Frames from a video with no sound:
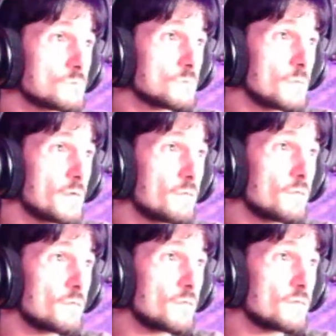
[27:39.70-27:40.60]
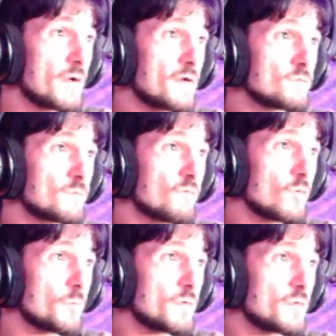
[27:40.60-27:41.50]
in the days
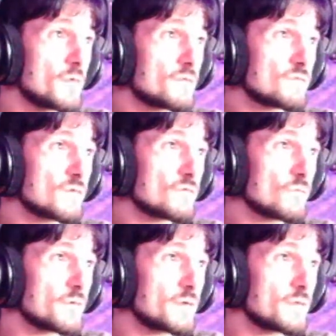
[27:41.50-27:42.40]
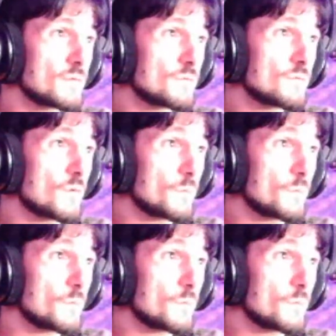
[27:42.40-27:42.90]
before media and central heating,